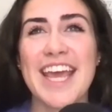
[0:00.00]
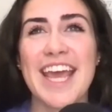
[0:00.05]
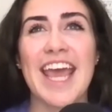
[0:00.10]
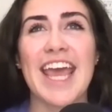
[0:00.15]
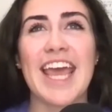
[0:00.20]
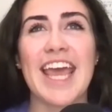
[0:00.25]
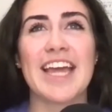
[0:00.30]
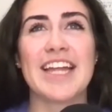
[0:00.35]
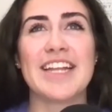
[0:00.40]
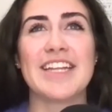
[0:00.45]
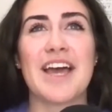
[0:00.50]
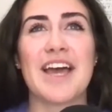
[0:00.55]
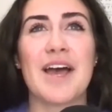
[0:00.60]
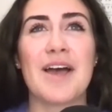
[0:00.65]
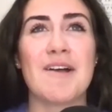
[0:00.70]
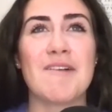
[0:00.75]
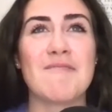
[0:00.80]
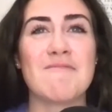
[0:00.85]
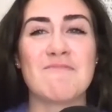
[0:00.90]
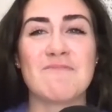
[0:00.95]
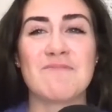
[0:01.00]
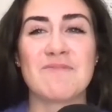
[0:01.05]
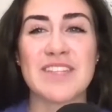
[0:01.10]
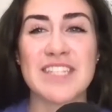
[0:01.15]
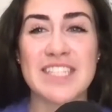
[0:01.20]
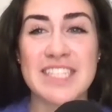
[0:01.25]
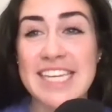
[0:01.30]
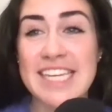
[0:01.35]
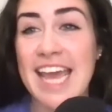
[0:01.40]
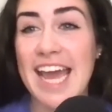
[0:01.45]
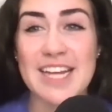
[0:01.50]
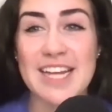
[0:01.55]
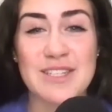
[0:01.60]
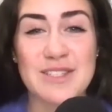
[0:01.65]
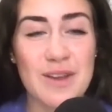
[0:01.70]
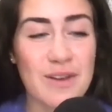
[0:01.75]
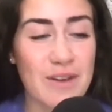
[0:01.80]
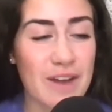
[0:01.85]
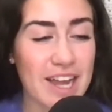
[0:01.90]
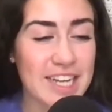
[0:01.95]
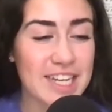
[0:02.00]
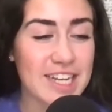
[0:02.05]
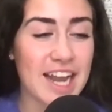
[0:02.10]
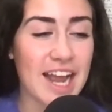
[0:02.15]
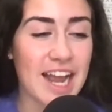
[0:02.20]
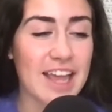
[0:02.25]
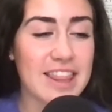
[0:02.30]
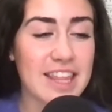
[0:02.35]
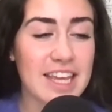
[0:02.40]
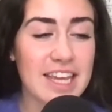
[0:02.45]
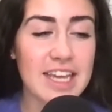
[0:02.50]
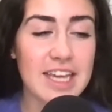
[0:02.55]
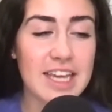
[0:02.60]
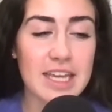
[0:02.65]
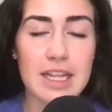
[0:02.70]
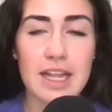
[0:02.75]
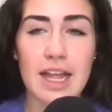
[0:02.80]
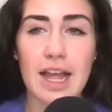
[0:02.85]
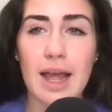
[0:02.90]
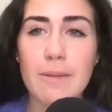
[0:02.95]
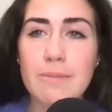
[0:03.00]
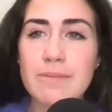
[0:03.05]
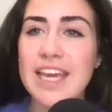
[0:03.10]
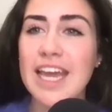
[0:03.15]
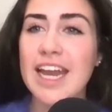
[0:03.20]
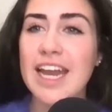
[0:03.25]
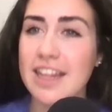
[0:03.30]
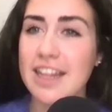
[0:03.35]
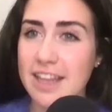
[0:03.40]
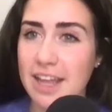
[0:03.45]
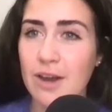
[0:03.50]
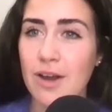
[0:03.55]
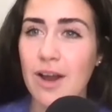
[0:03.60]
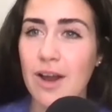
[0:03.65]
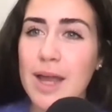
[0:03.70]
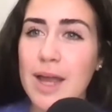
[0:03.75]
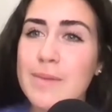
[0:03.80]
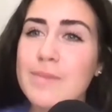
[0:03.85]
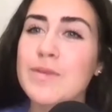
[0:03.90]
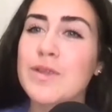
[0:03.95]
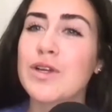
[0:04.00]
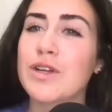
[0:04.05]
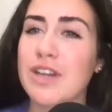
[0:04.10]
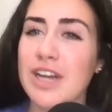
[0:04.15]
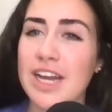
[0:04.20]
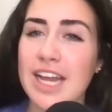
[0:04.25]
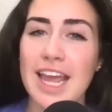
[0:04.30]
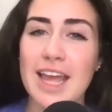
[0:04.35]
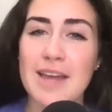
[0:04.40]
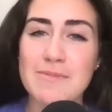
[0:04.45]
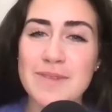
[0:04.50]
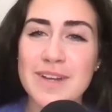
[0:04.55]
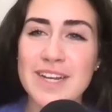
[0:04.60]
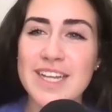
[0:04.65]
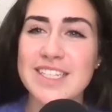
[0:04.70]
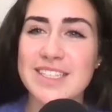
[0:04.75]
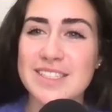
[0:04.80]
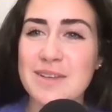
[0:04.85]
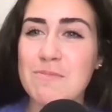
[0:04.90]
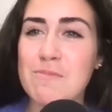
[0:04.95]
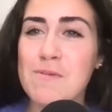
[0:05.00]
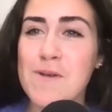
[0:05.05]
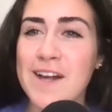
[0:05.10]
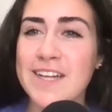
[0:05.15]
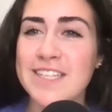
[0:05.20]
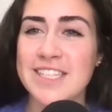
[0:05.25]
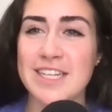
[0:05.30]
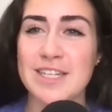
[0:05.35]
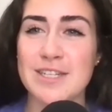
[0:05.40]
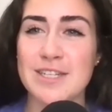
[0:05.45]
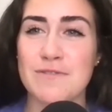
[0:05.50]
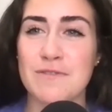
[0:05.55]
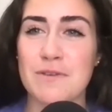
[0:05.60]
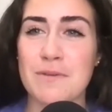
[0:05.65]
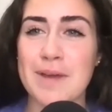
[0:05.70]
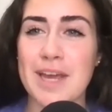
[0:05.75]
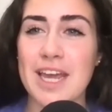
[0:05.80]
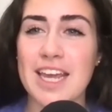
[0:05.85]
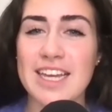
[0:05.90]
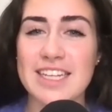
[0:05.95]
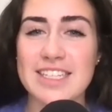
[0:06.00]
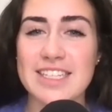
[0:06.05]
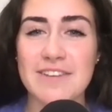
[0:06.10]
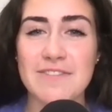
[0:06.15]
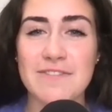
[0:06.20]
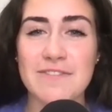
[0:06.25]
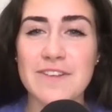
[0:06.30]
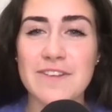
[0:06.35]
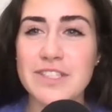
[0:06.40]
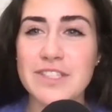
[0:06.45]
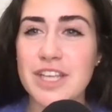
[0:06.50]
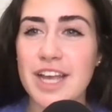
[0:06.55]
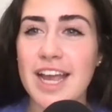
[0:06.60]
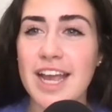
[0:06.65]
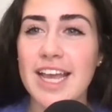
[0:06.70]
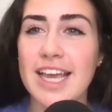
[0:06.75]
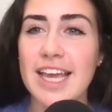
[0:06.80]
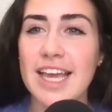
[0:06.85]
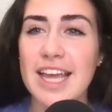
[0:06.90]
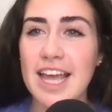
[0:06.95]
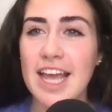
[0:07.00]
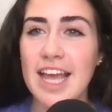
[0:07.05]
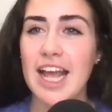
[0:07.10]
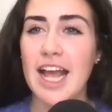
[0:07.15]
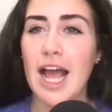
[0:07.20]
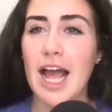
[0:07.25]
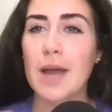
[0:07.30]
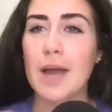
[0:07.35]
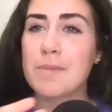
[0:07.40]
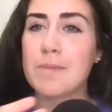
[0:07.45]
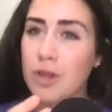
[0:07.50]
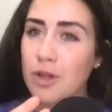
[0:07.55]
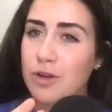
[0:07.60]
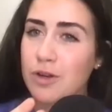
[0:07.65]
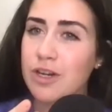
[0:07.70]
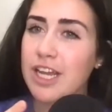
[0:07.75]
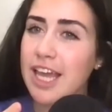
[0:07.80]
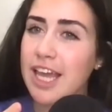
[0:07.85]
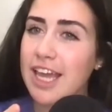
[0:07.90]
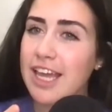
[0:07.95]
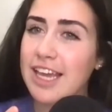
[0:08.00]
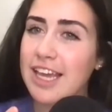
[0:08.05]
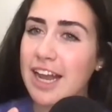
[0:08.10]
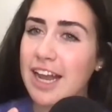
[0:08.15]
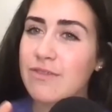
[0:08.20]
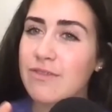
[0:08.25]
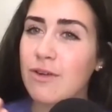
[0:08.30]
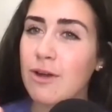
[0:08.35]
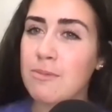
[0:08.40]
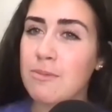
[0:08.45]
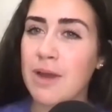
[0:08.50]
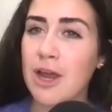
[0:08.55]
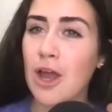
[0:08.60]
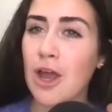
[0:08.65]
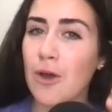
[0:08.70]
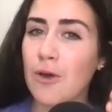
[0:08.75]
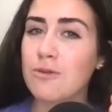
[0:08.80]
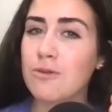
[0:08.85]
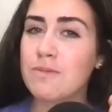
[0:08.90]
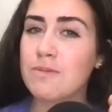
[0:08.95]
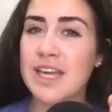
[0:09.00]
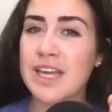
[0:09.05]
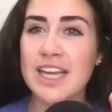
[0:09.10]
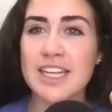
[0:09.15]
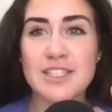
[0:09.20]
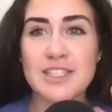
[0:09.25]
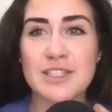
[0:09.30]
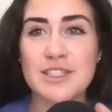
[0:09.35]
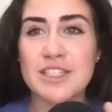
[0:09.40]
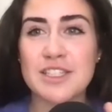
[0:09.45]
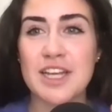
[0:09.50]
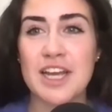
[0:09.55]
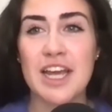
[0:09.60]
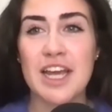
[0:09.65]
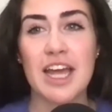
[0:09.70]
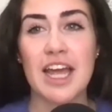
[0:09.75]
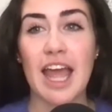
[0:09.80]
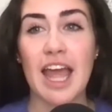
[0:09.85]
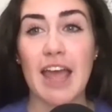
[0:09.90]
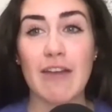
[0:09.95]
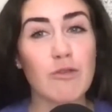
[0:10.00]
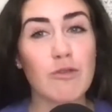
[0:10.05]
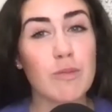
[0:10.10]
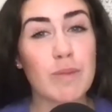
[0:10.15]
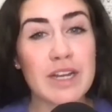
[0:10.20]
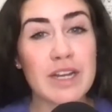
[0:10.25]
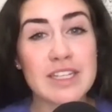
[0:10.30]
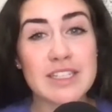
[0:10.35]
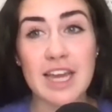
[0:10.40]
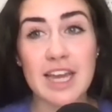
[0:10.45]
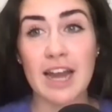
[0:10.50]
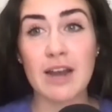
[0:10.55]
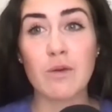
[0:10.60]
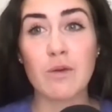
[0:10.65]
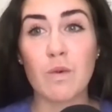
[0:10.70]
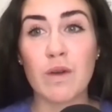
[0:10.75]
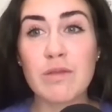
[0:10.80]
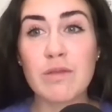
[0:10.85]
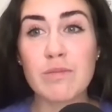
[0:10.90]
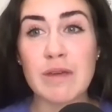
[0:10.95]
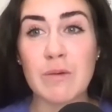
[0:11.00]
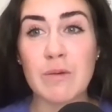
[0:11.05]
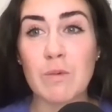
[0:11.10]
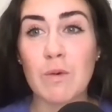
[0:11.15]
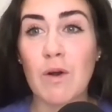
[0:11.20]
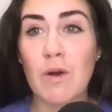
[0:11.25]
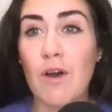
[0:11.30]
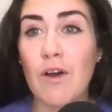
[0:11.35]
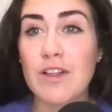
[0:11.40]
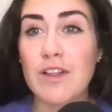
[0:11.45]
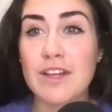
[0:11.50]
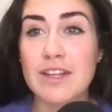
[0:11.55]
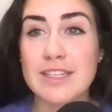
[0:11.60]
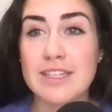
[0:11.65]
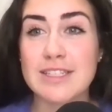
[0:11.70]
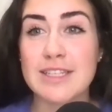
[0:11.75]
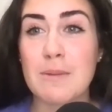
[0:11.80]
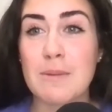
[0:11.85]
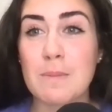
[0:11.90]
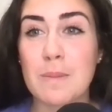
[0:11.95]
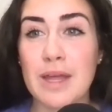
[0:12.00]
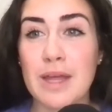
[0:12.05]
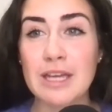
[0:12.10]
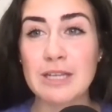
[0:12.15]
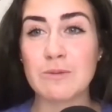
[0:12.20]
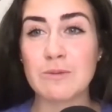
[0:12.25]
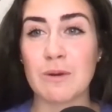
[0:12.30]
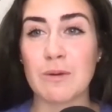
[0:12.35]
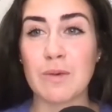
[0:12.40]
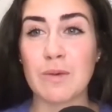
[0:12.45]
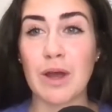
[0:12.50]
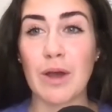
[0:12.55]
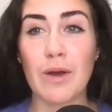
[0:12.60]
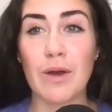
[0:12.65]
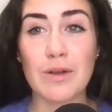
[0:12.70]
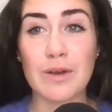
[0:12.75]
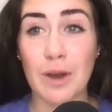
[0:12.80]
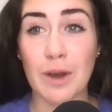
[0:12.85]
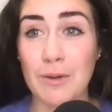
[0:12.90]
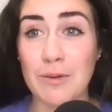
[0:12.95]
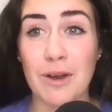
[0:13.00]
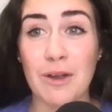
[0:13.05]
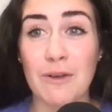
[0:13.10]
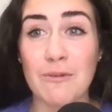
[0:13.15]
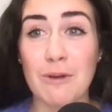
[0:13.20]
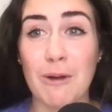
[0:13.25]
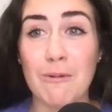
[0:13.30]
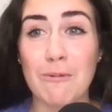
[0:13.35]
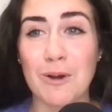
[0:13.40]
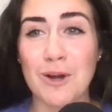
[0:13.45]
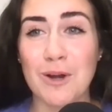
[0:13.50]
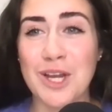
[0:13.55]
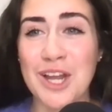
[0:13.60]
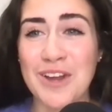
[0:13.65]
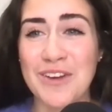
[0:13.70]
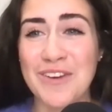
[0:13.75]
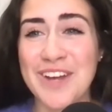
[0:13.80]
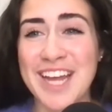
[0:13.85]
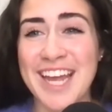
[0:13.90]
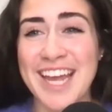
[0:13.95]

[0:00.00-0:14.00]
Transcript: And yeah, so I think I'm getting there. I'm learning it, but it's a process for me because it feels like I'm learning it kind of on my own because everybody's kind of with me. We're all in the same place where we all don't know what we're doing.